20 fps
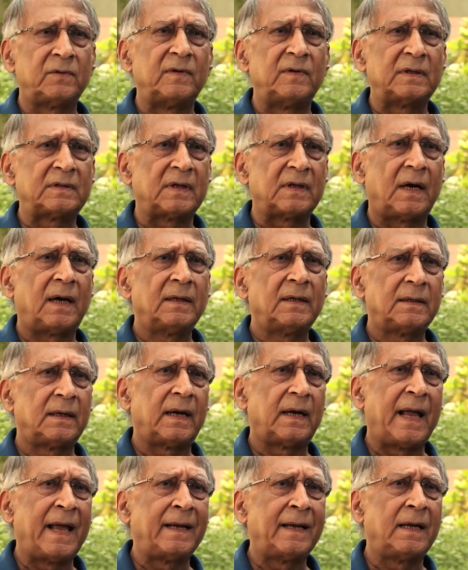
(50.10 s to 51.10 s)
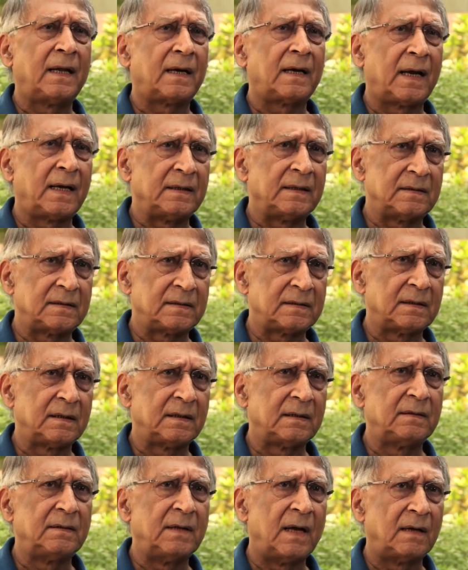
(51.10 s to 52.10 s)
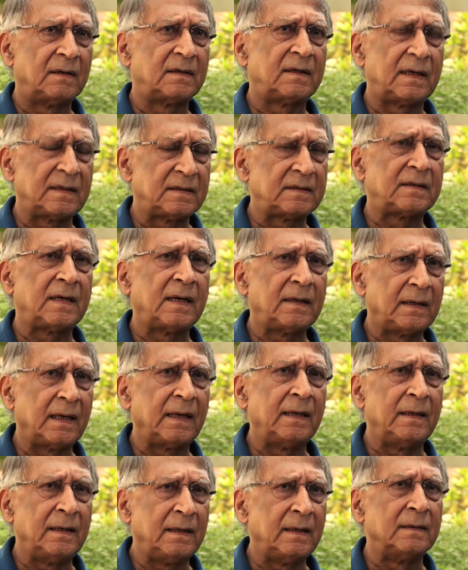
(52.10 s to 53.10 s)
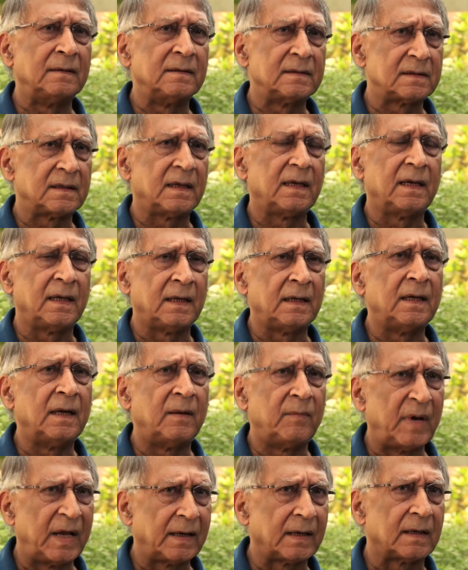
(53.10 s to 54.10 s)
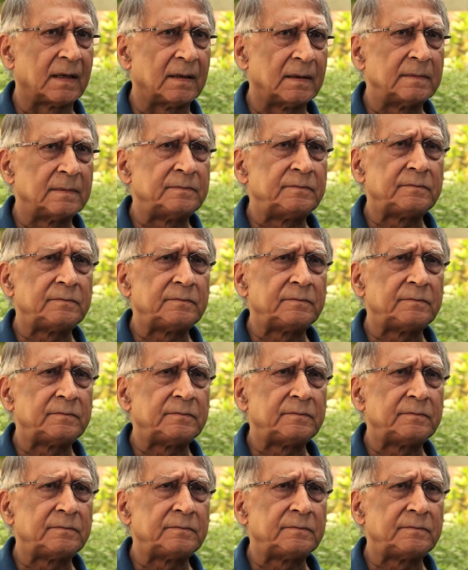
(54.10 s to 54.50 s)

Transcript: towards other NRIs, non-resident Indians in America.